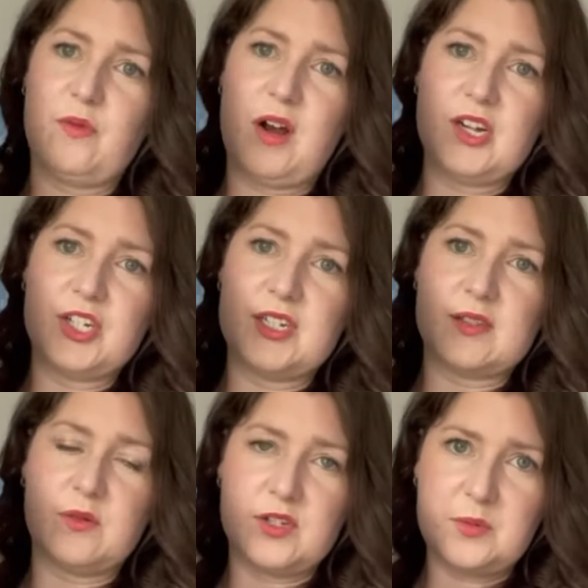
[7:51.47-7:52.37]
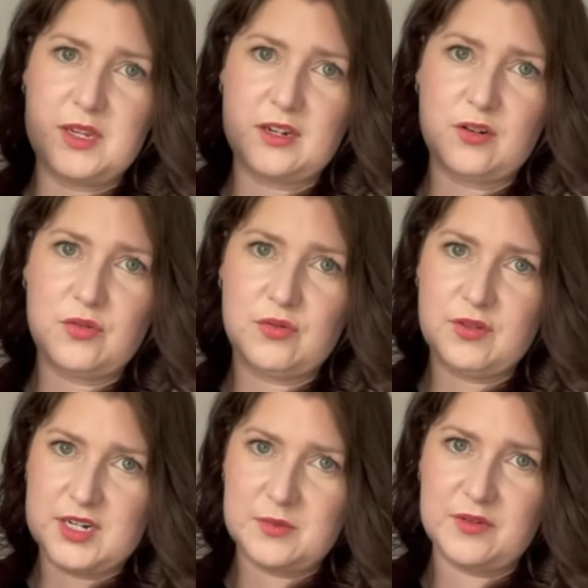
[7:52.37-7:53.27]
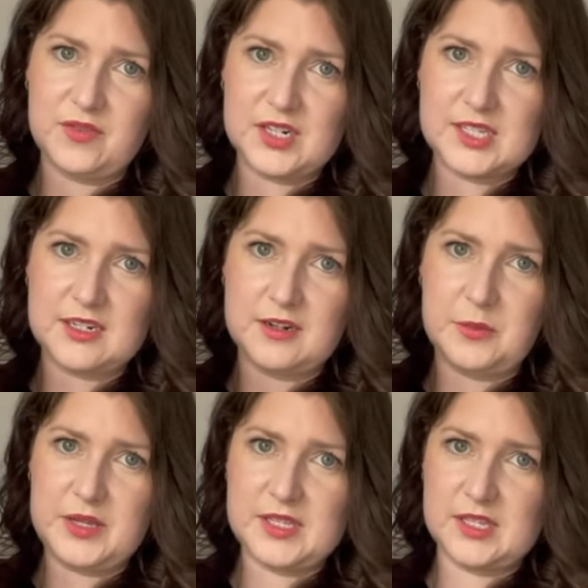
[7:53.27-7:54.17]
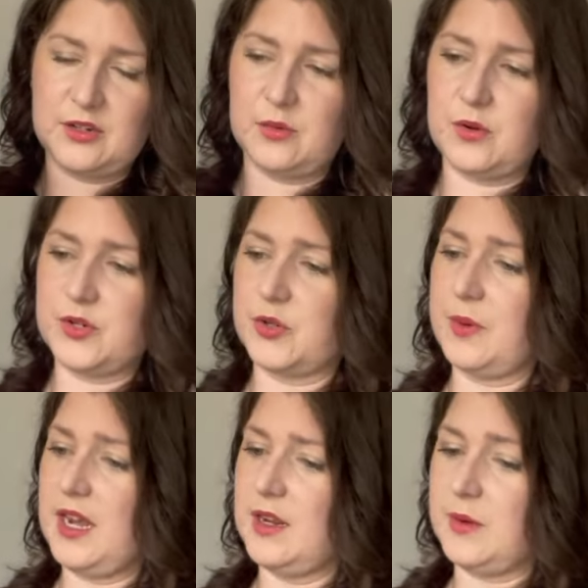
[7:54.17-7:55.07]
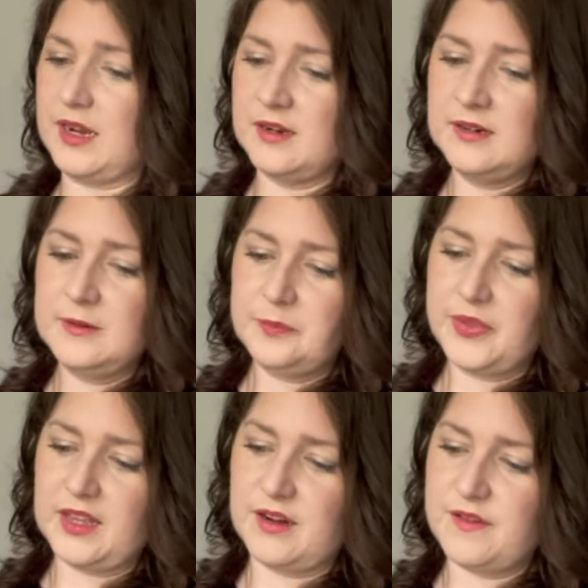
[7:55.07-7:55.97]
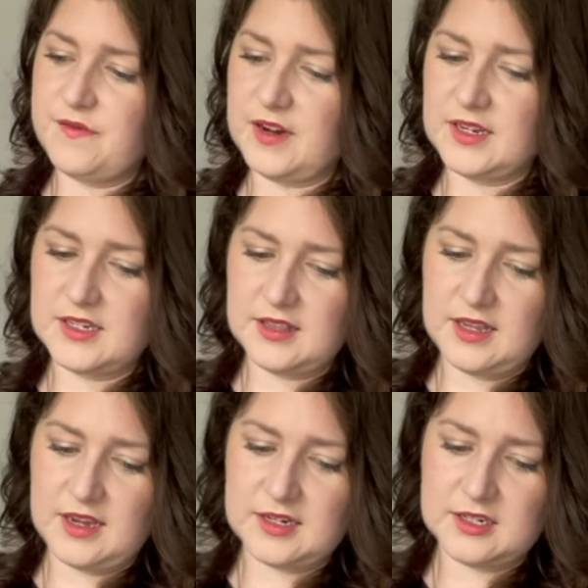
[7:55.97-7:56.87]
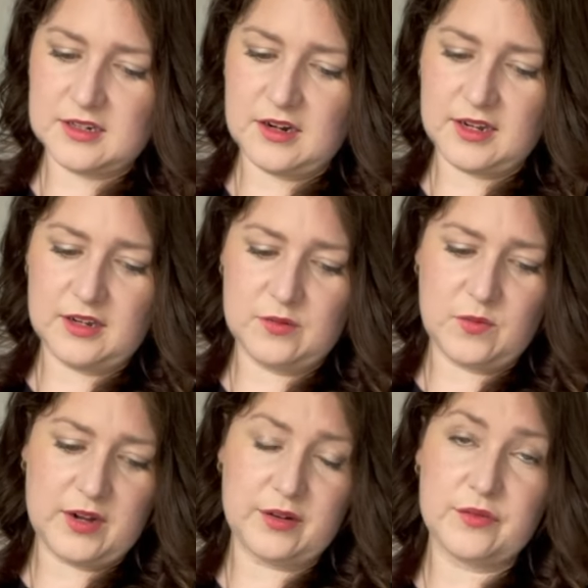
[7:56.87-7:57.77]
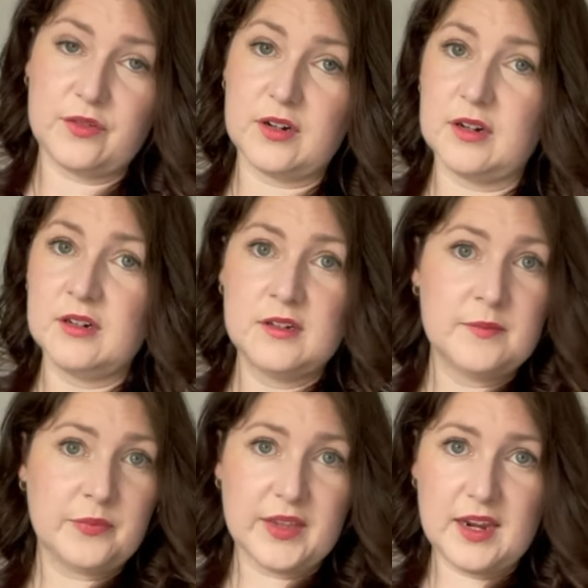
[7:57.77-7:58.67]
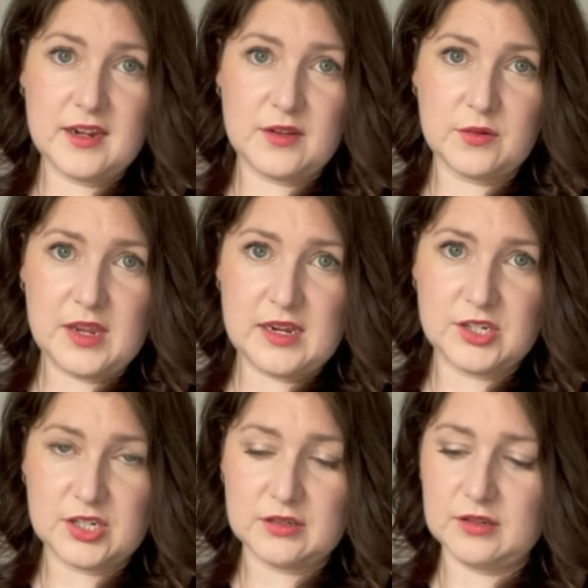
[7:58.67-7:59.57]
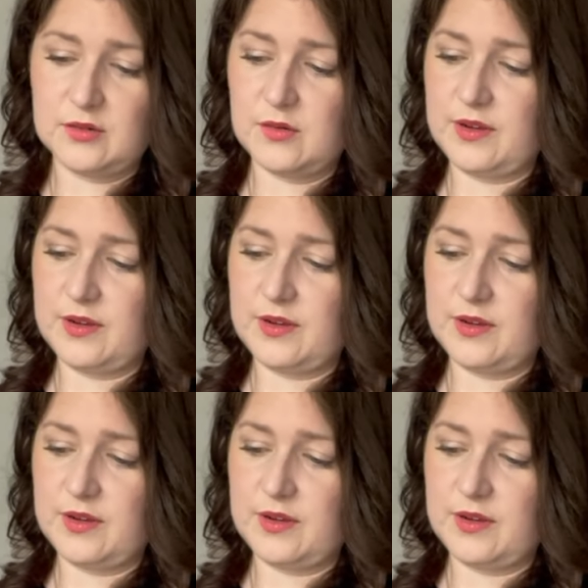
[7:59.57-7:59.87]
wash is going to be an incredibly versatile piece in your wardrobe anyway. And I find that I can wear it for any occasion. You know,